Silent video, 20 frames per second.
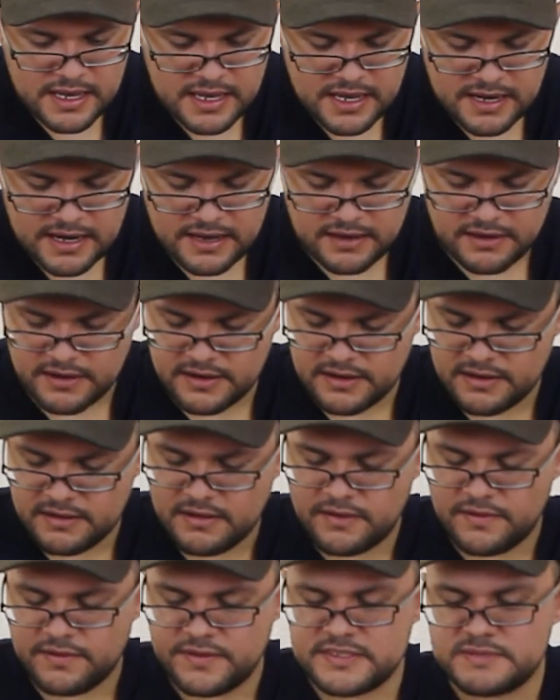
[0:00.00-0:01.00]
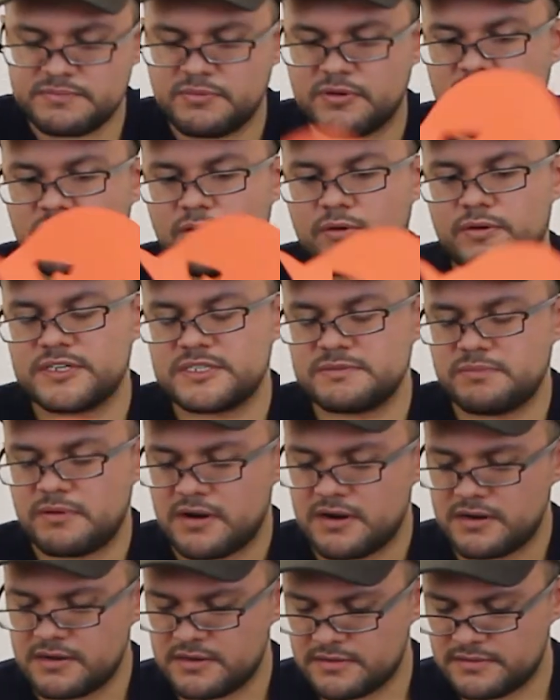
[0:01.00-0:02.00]
And I'm going to, on this orange
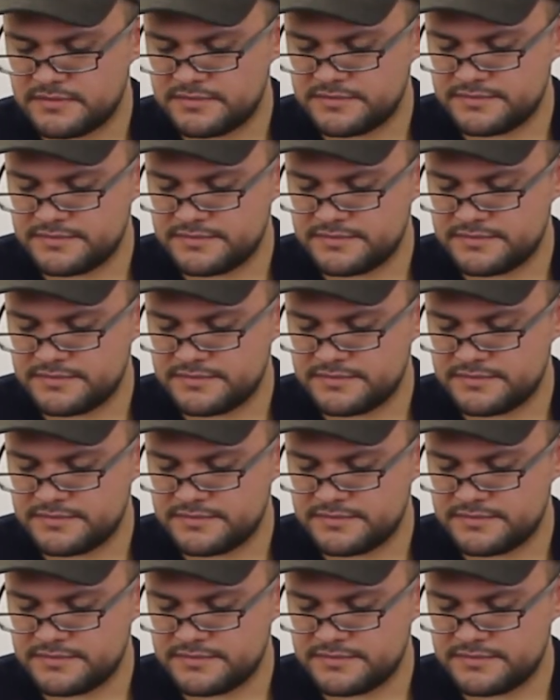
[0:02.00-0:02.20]
part.